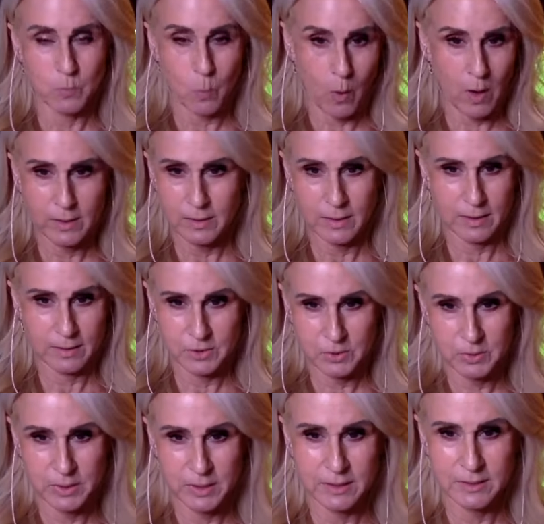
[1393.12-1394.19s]
in wine
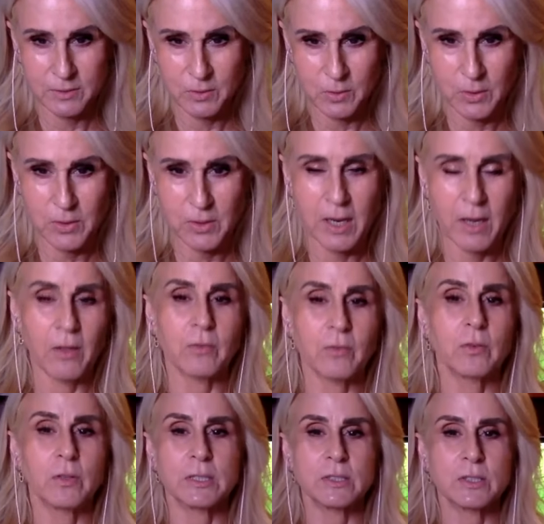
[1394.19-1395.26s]
country, Northern
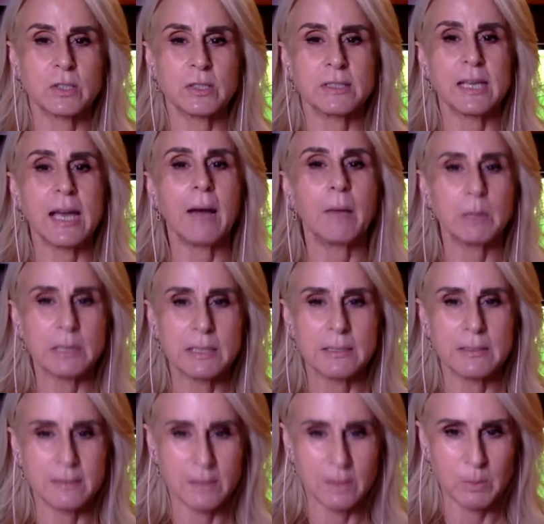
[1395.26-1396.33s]
California. I started
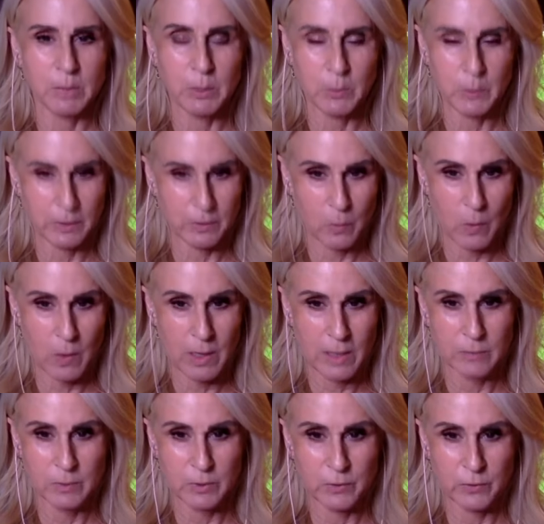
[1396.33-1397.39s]
dabbling a little bit with
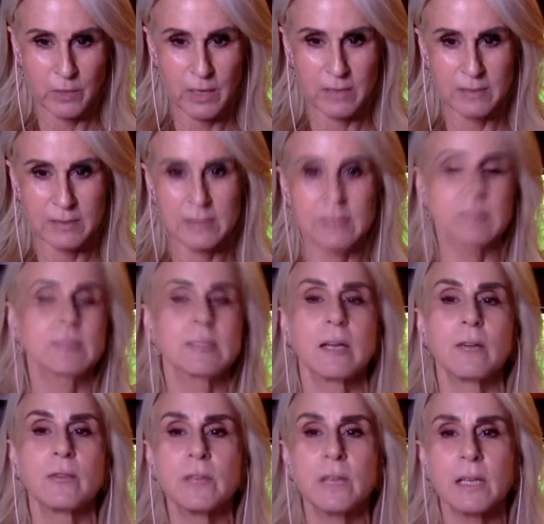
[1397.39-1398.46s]
wine with friends and
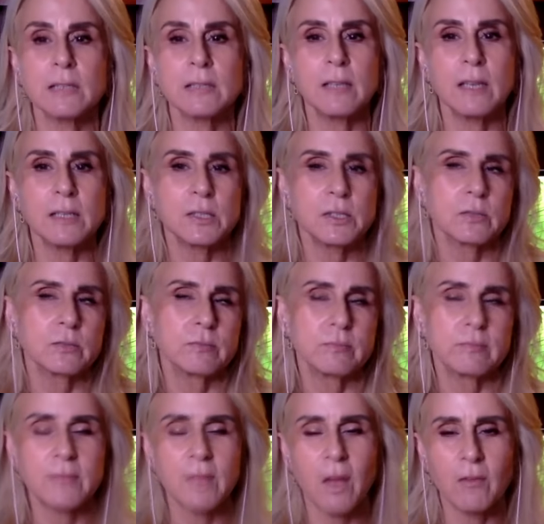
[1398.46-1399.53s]
stuff. And I do
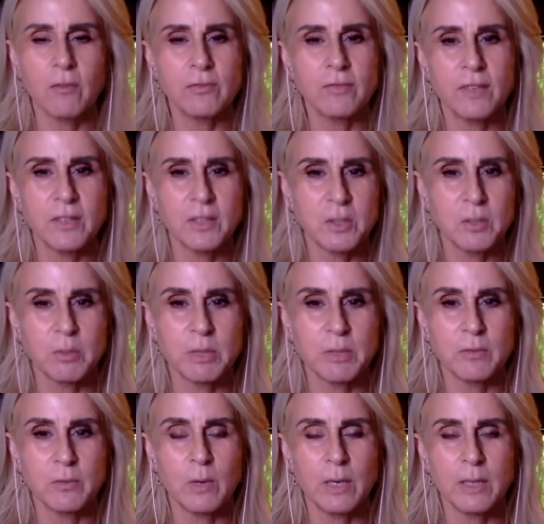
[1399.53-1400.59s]
love a little bit
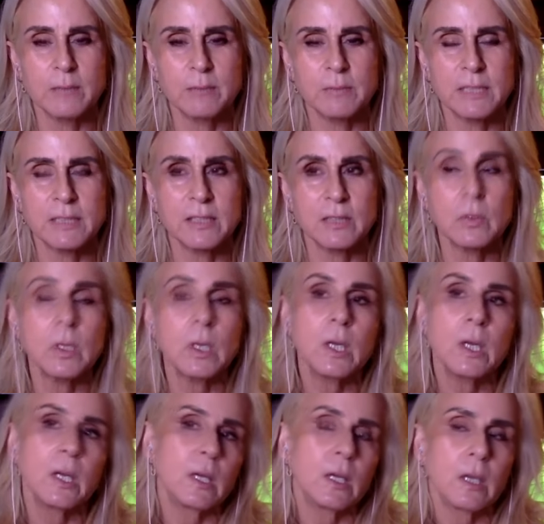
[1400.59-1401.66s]
of wine, but I
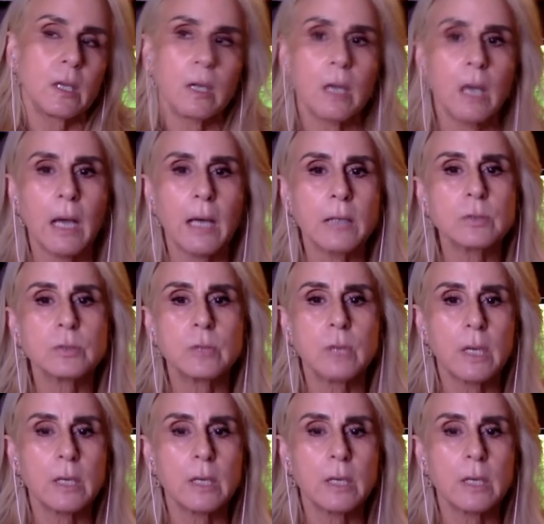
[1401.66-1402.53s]
don't